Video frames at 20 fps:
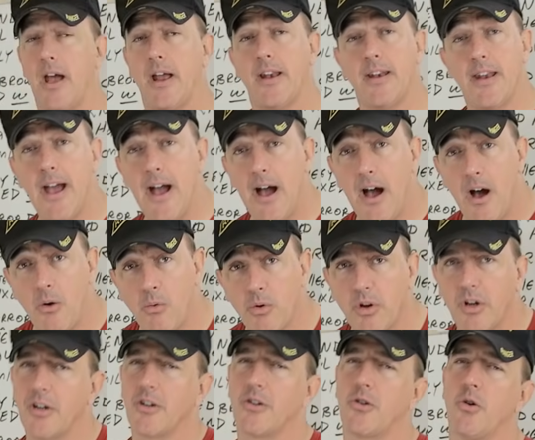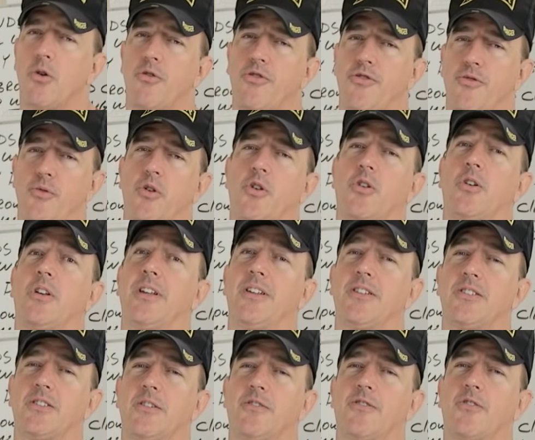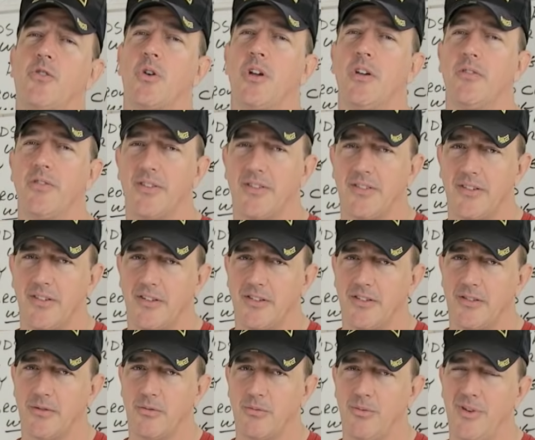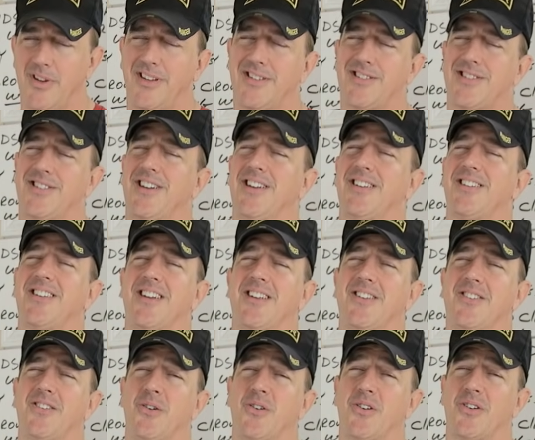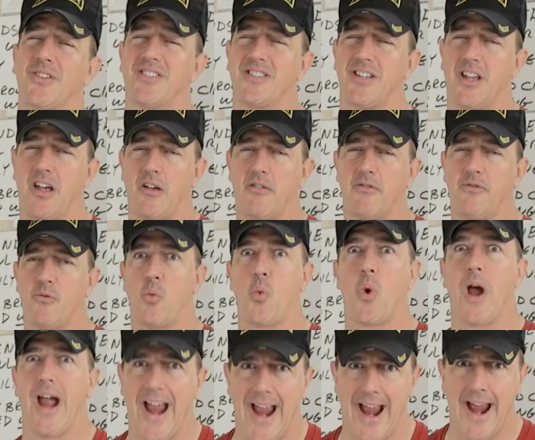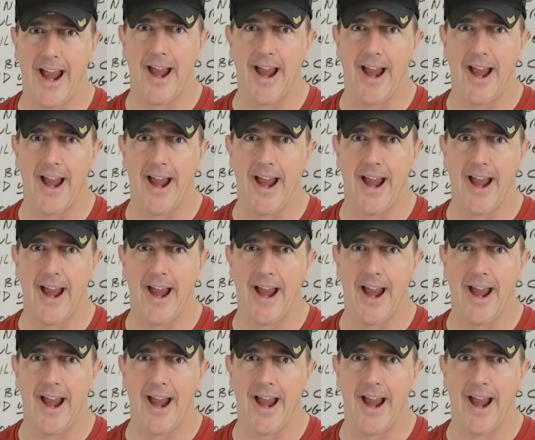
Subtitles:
And now we're gonna go through her list of grievances, which she did to herself. Wah.